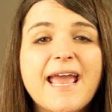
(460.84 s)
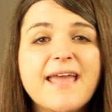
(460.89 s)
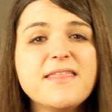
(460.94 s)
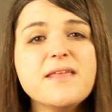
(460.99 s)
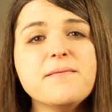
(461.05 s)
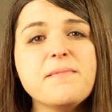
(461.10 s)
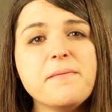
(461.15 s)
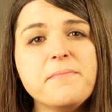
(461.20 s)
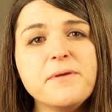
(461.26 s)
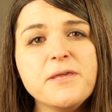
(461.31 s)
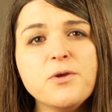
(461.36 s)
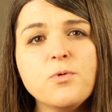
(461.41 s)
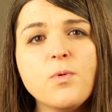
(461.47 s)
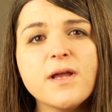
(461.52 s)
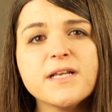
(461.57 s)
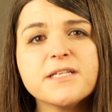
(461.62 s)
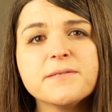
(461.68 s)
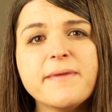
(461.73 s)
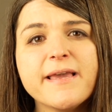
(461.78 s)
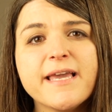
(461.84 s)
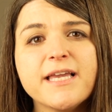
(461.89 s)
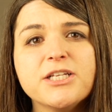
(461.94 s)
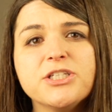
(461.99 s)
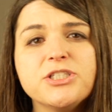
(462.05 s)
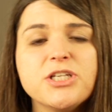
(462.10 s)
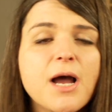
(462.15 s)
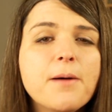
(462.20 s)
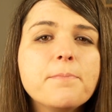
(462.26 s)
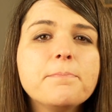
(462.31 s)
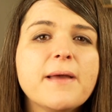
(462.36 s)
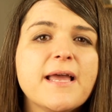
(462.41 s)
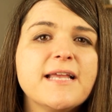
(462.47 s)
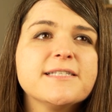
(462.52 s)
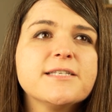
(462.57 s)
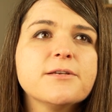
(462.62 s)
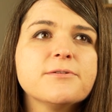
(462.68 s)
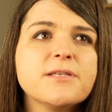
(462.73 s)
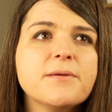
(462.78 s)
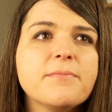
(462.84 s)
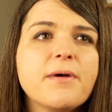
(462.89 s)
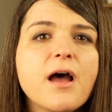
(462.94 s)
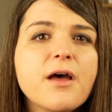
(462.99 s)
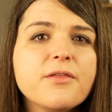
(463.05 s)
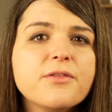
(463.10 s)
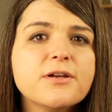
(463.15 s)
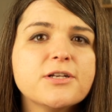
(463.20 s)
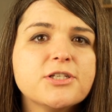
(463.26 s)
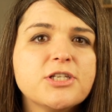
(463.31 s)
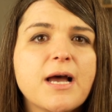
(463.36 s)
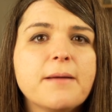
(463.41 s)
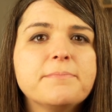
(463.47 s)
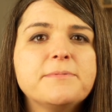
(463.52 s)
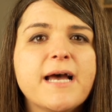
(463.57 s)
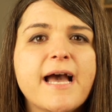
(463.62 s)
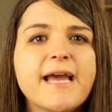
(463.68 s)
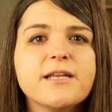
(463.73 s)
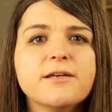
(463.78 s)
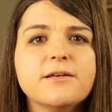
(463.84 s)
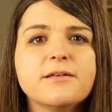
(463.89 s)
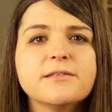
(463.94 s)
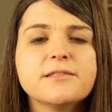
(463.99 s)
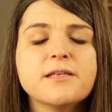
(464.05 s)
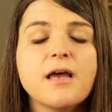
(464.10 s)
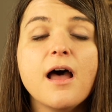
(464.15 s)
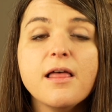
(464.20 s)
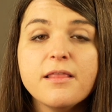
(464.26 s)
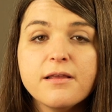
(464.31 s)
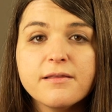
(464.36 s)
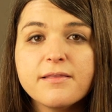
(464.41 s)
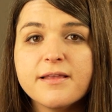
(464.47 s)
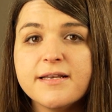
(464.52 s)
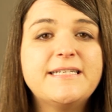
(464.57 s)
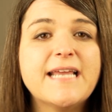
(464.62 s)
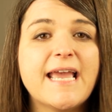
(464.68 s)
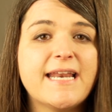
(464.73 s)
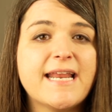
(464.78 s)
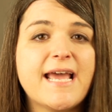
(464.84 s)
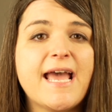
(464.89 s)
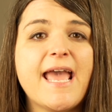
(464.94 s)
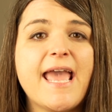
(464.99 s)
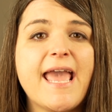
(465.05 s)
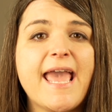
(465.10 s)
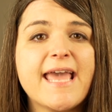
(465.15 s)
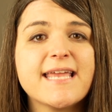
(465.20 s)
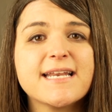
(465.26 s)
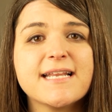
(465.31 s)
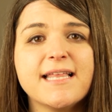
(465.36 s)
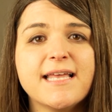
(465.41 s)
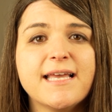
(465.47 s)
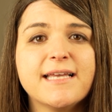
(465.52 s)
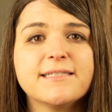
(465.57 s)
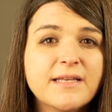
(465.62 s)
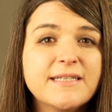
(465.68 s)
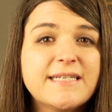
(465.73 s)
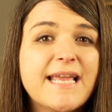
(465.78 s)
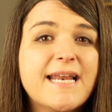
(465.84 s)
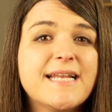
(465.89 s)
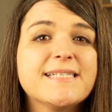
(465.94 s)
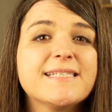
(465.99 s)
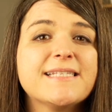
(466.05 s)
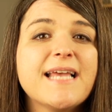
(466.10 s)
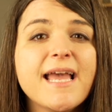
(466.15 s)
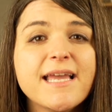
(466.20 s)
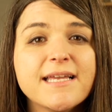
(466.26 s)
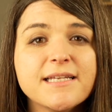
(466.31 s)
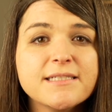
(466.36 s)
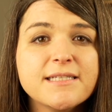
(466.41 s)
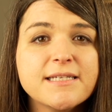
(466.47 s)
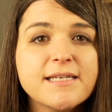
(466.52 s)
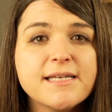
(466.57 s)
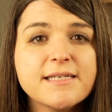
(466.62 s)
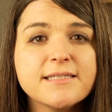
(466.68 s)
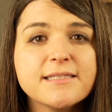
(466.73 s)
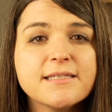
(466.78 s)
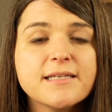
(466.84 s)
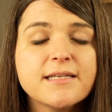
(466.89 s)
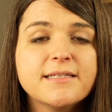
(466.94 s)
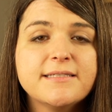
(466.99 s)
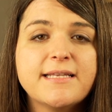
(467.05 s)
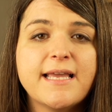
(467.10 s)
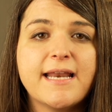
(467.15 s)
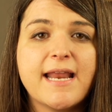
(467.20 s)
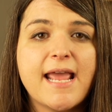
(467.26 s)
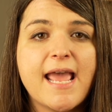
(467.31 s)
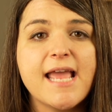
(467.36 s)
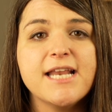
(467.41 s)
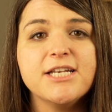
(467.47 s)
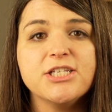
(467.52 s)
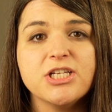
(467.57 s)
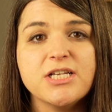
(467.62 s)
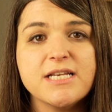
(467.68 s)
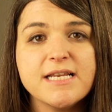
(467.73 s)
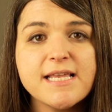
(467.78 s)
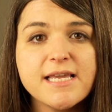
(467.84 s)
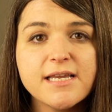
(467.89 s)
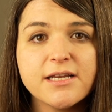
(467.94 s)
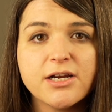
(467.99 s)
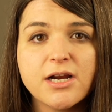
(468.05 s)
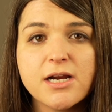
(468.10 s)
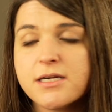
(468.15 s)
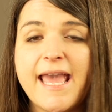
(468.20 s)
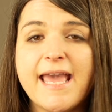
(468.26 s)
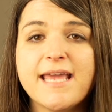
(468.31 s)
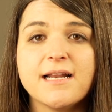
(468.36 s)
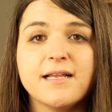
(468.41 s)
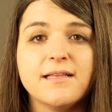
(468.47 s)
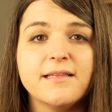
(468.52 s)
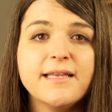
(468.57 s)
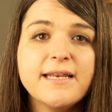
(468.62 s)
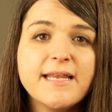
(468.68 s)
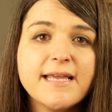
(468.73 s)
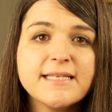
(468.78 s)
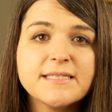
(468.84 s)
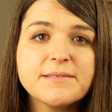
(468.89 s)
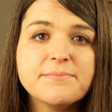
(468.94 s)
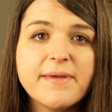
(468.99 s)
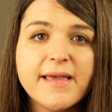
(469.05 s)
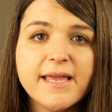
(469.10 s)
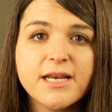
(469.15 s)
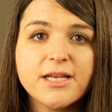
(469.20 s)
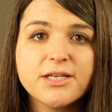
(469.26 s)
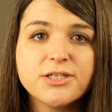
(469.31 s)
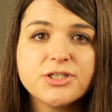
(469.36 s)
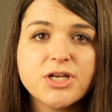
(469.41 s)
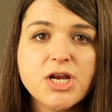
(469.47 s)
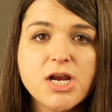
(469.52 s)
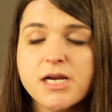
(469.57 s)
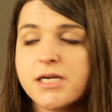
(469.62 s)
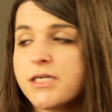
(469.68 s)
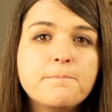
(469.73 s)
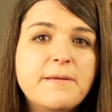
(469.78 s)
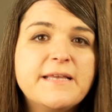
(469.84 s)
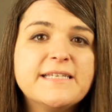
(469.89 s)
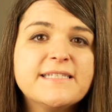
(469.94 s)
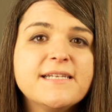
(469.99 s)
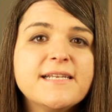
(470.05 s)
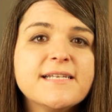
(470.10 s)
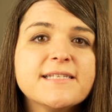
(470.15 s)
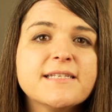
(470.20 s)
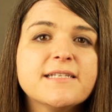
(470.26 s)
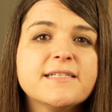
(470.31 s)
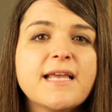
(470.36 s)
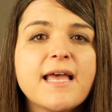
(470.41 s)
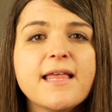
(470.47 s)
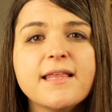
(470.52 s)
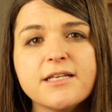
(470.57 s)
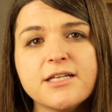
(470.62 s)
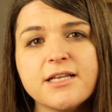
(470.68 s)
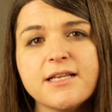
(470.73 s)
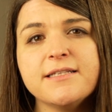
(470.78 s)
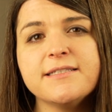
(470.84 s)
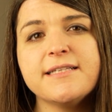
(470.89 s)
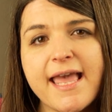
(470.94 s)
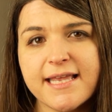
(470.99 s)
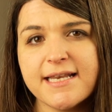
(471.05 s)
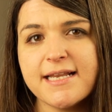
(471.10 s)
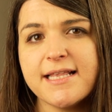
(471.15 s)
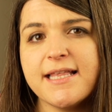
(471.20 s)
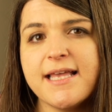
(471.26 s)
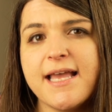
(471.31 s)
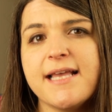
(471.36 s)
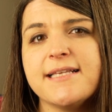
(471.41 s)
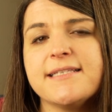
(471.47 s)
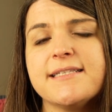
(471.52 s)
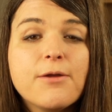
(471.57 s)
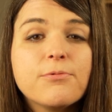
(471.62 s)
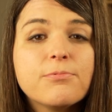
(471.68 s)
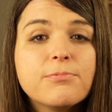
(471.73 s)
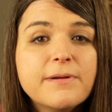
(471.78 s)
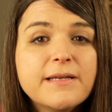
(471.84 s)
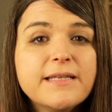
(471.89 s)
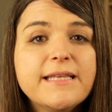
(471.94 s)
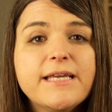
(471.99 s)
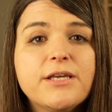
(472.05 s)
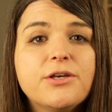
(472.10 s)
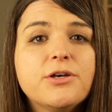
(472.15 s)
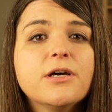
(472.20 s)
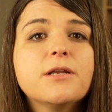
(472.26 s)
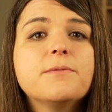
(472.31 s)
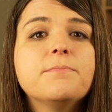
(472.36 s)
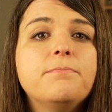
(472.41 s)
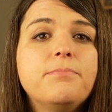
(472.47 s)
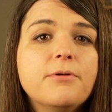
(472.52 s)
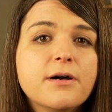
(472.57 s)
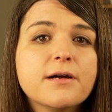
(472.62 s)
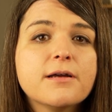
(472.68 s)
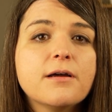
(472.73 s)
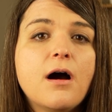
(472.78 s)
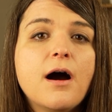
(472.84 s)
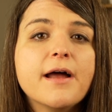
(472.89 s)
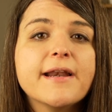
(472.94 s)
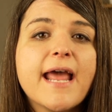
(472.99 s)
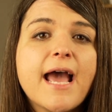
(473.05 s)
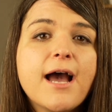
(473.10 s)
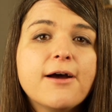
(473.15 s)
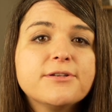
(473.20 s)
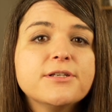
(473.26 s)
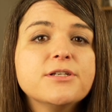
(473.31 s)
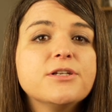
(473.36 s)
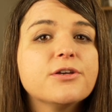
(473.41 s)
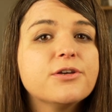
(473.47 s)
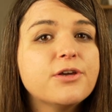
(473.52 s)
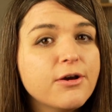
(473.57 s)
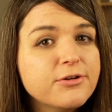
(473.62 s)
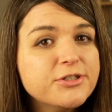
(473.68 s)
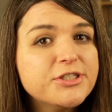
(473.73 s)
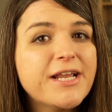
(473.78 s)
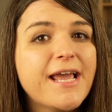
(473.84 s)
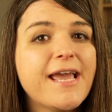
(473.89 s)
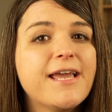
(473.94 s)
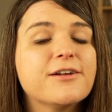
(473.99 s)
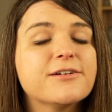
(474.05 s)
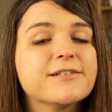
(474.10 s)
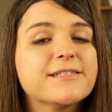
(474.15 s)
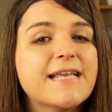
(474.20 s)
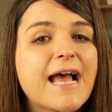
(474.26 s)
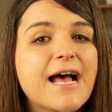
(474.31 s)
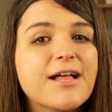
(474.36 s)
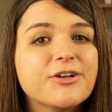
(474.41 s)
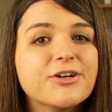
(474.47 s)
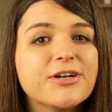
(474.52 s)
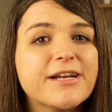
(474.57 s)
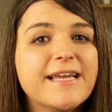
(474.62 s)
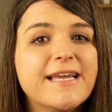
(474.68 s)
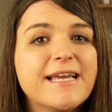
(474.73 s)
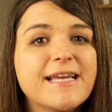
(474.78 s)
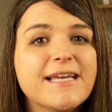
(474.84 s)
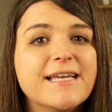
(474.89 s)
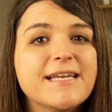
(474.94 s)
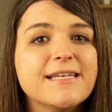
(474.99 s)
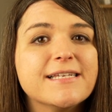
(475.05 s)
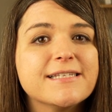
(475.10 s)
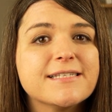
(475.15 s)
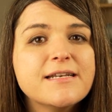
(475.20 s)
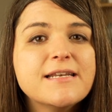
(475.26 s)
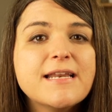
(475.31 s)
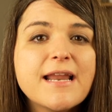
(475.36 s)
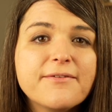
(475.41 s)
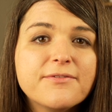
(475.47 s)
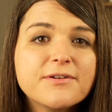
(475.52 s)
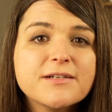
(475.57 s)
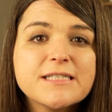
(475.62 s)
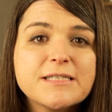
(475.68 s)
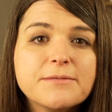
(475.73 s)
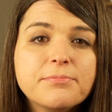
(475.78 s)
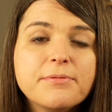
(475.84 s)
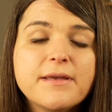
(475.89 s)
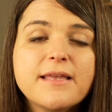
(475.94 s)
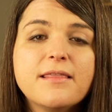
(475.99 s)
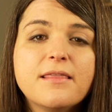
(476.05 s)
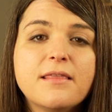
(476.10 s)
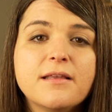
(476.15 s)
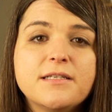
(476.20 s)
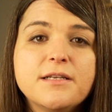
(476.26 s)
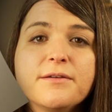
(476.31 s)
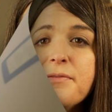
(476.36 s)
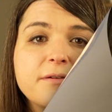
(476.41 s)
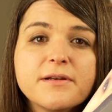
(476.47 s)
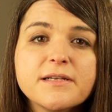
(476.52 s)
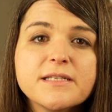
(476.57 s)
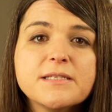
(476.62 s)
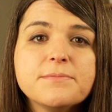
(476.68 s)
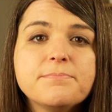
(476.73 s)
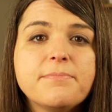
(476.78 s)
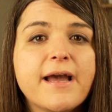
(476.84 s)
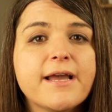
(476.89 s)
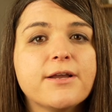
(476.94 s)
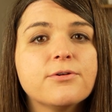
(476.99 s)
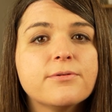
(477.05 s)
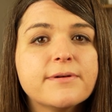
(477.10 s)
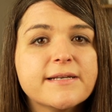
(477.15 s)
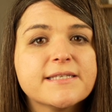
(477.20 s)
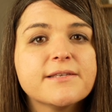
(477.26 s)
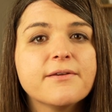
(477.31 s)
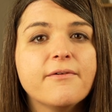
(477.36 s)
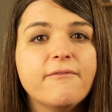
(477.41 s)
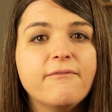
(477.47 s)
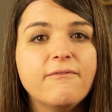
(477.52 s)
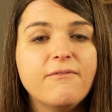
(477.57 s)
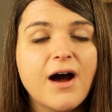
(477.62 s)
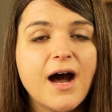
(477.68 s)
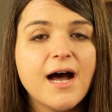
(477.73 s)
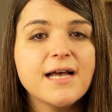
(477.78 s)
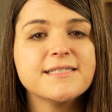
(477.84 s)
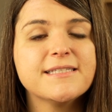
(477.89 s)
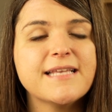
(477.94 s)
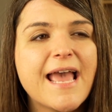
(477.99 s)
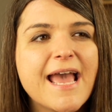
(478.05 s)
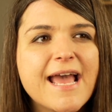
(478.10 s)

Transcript: And then maybe you want to make a jump, and so some other job titles other than data analyst, data scientist, data engineer, analytics manager, business intelligence analyst. A really good book on how to negotiate your salary is Never Split the Difference by Chris Voss.